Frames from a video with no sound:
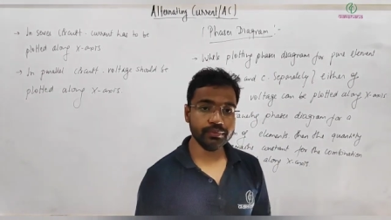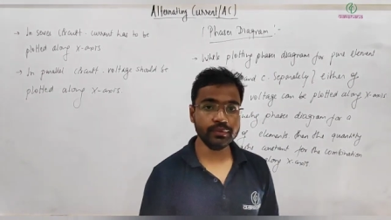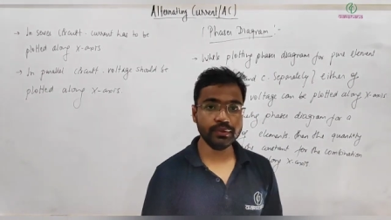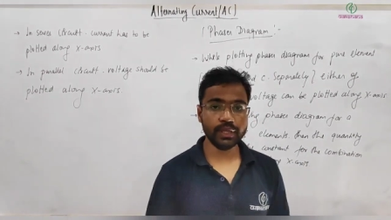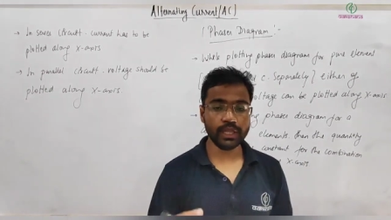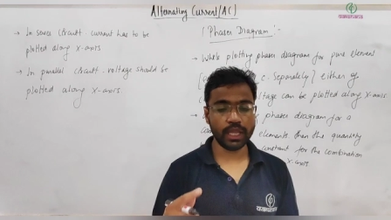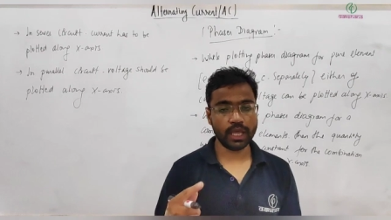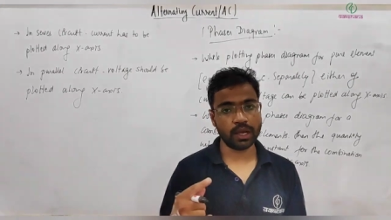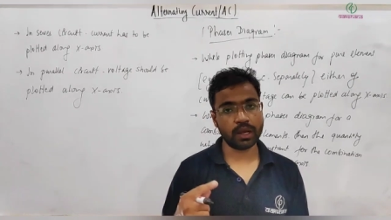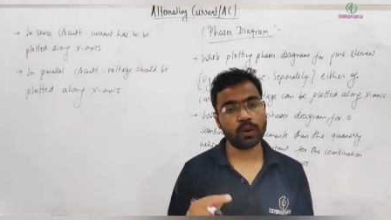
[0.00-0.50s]

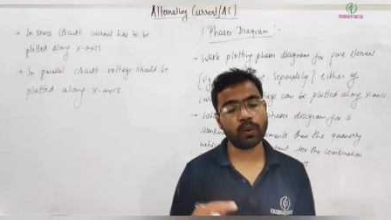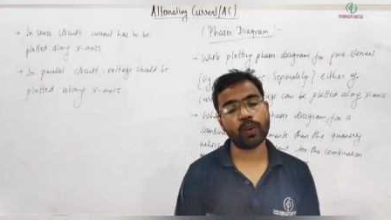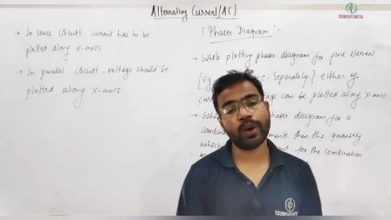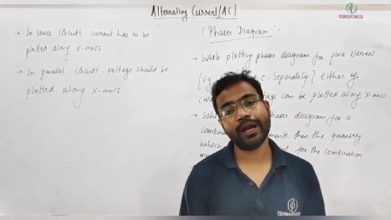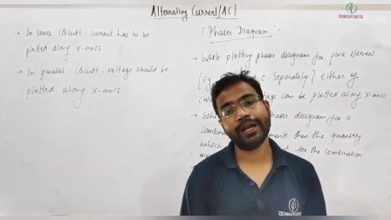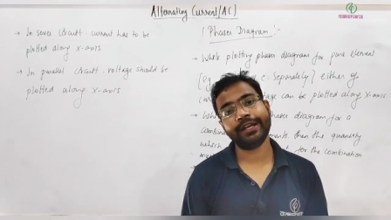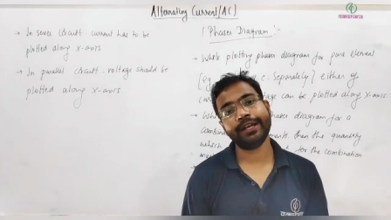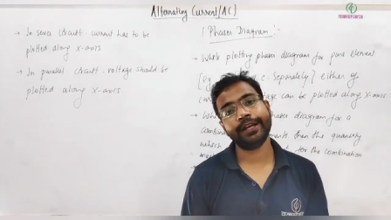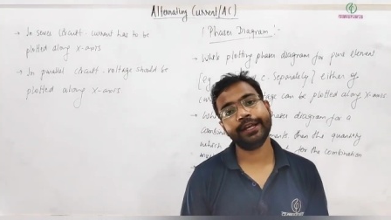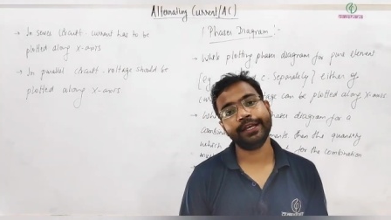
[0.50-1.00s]
the
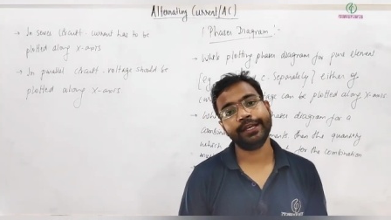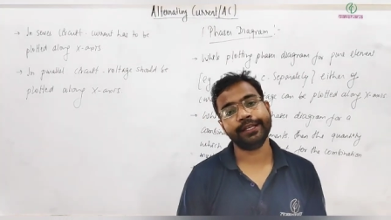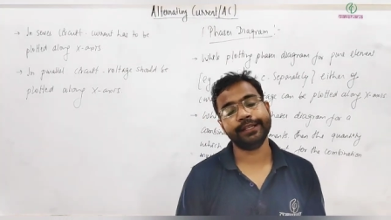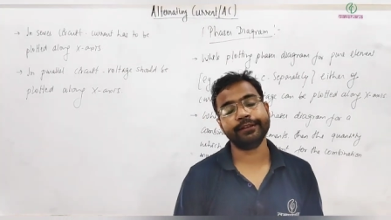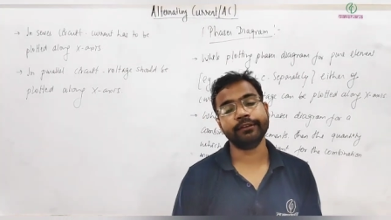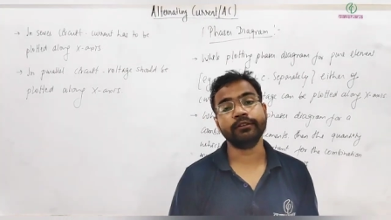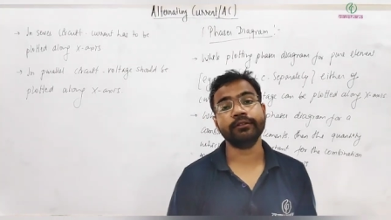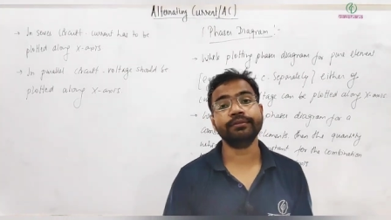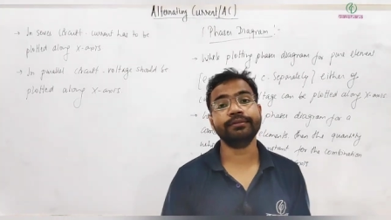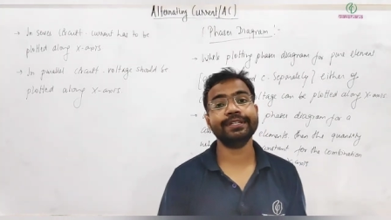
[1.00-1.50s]

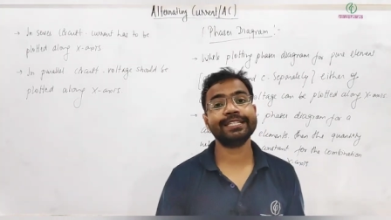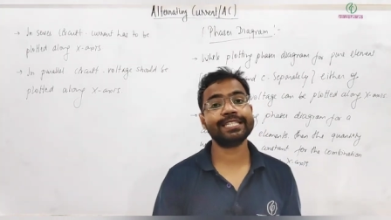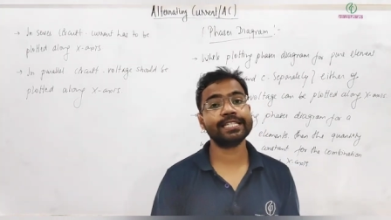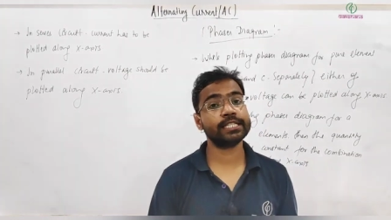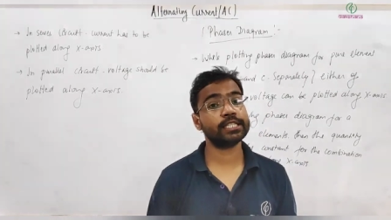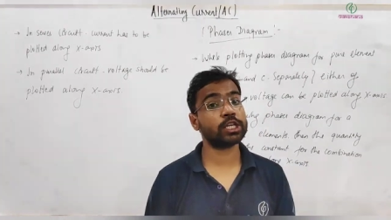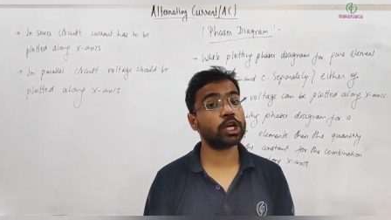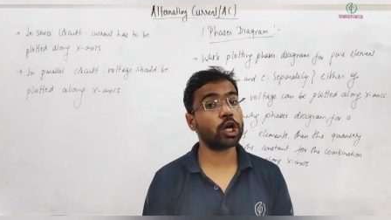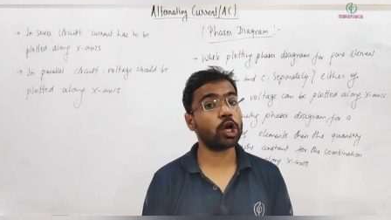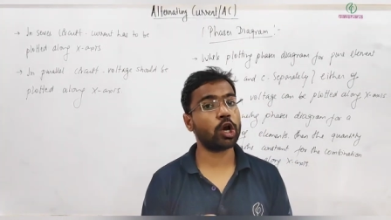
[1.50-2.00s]
quantity which
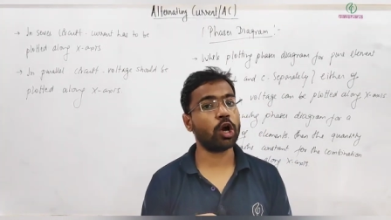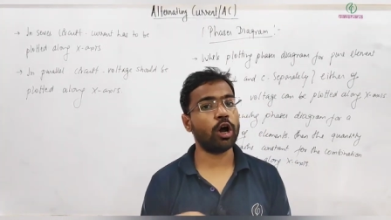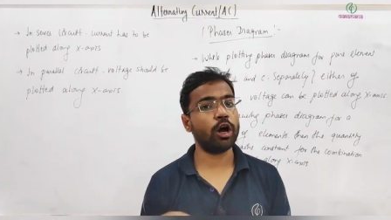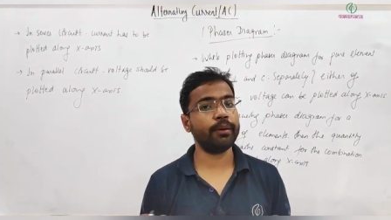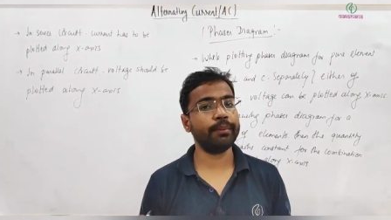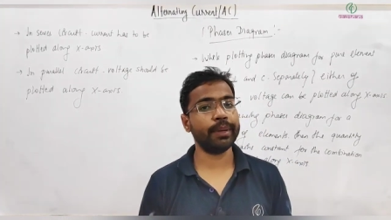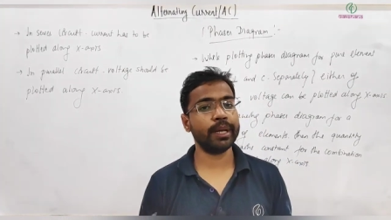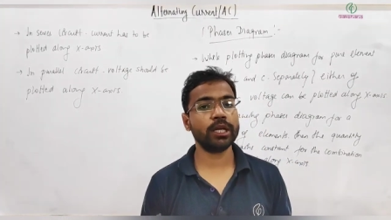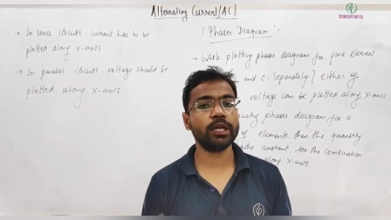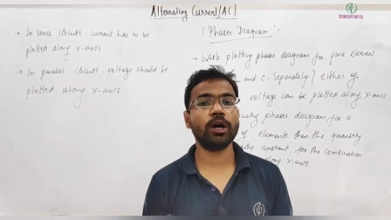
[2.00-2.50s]
is
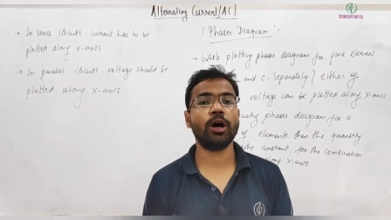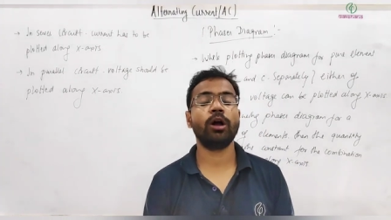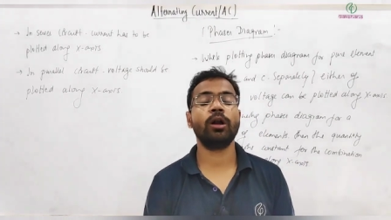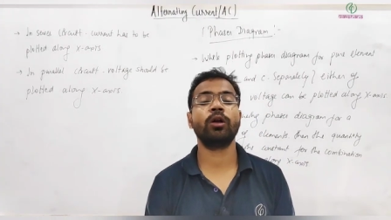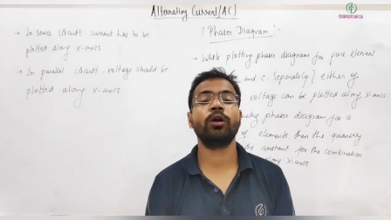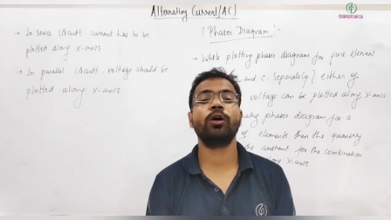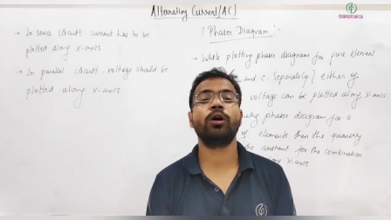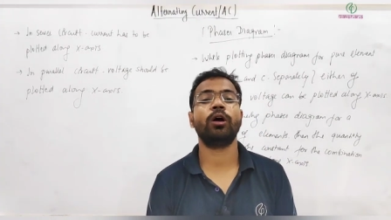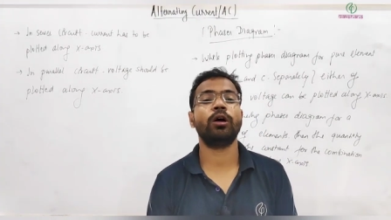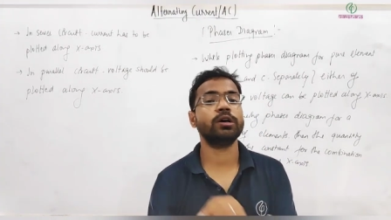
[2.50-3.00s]
common or
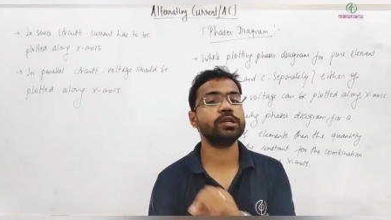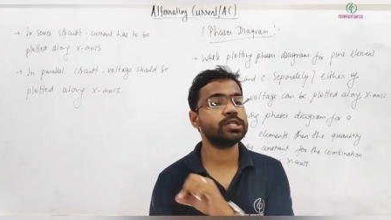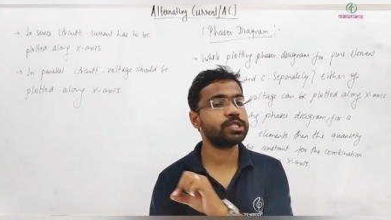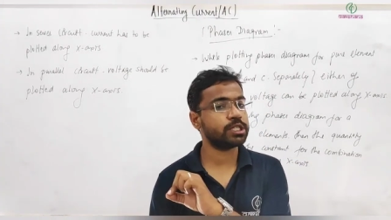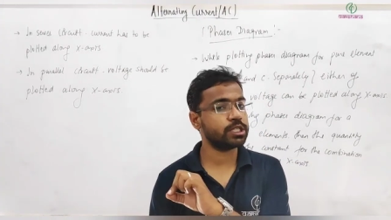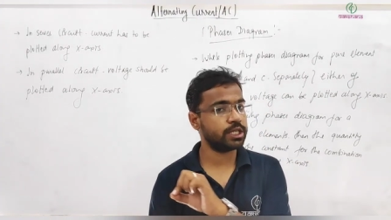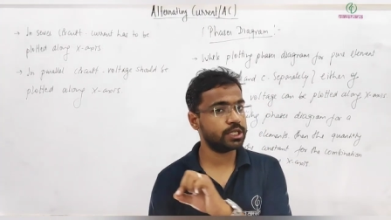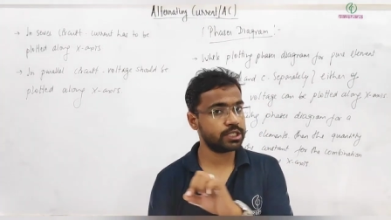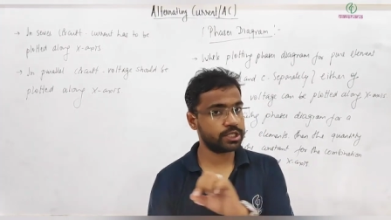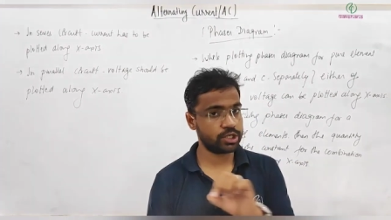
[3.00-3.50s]

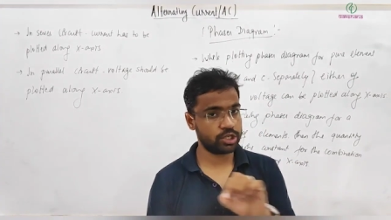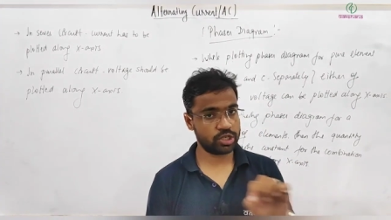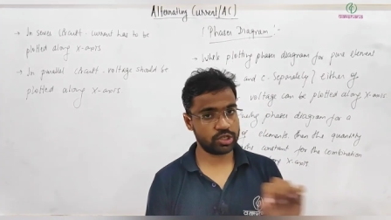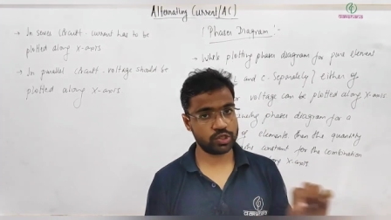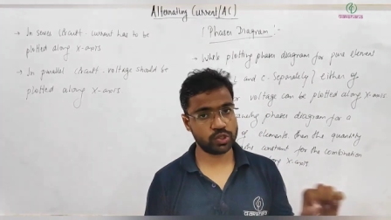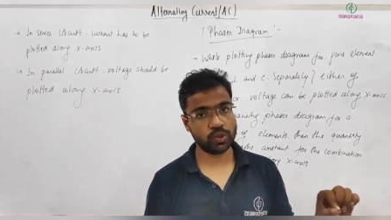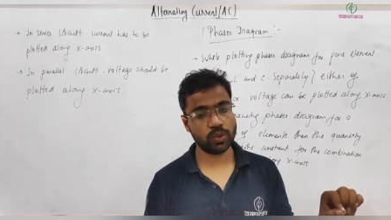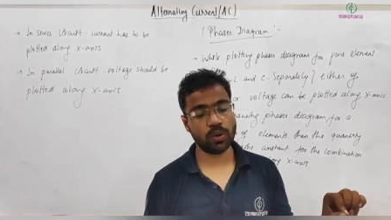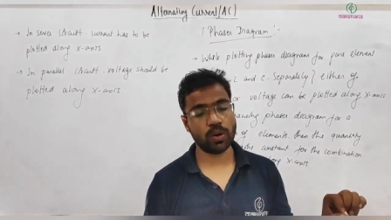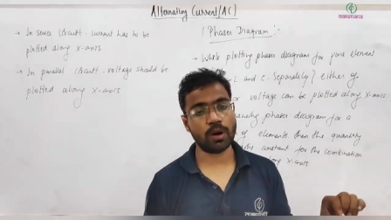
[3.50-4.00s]
constant
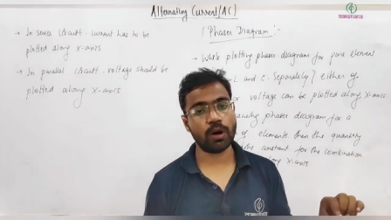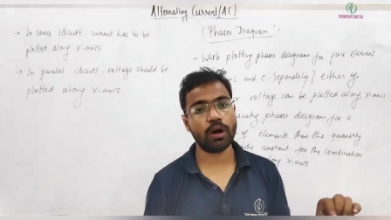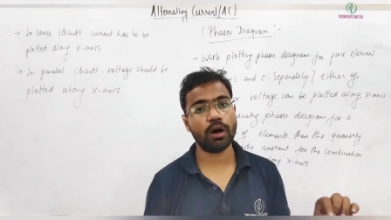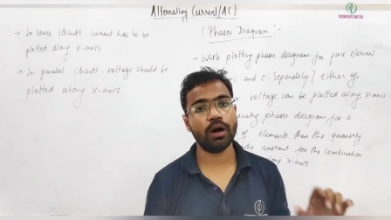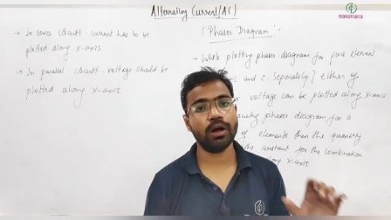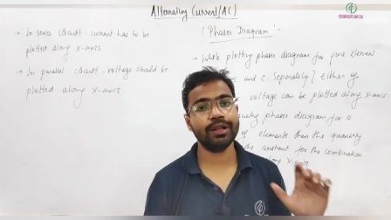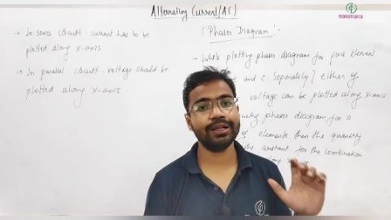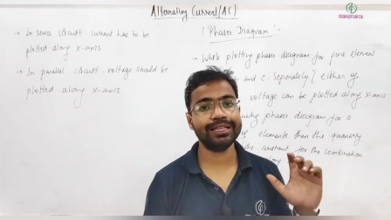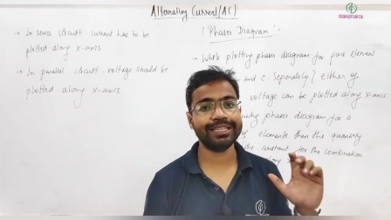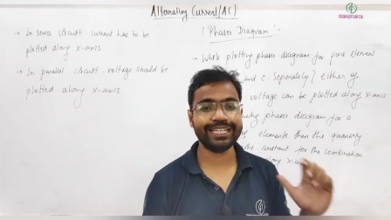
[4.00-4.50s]
to
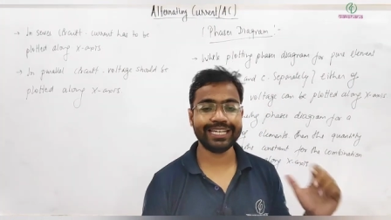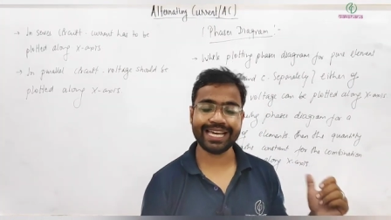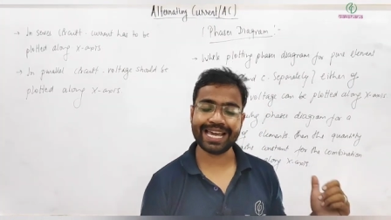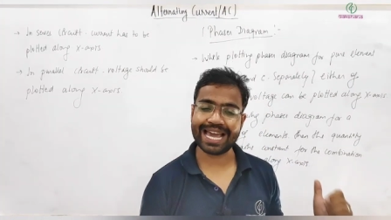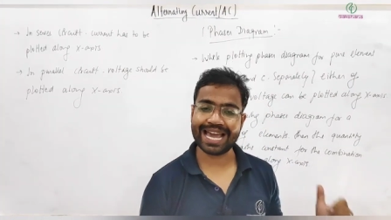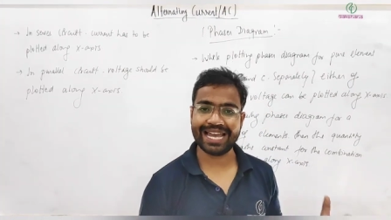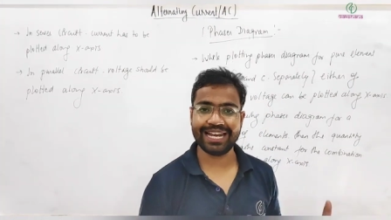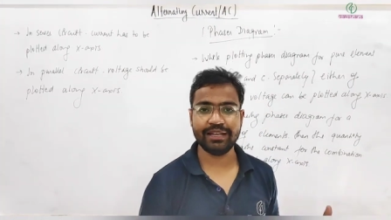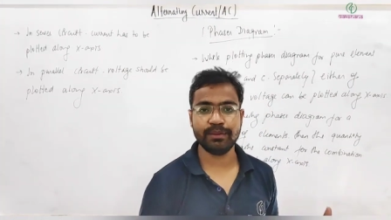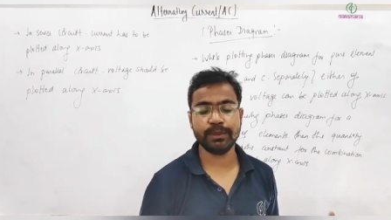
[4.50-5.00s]
all the
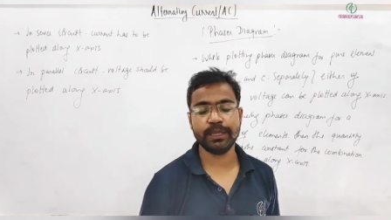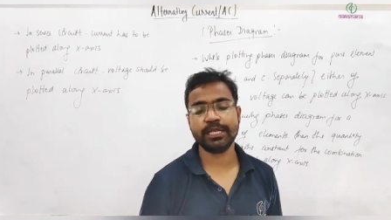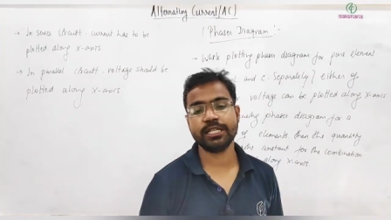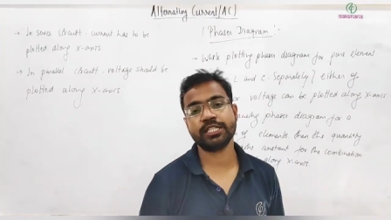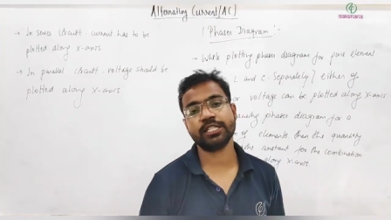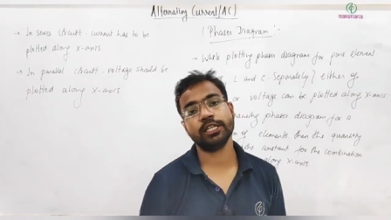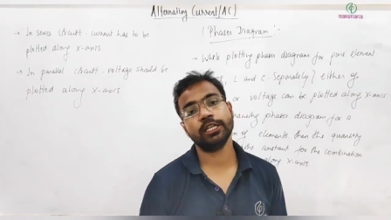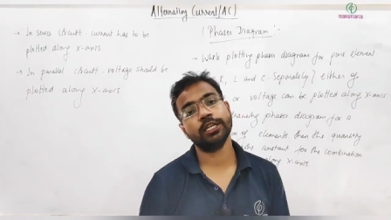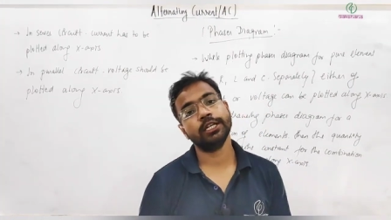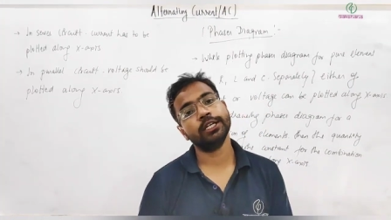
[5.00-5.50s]
elements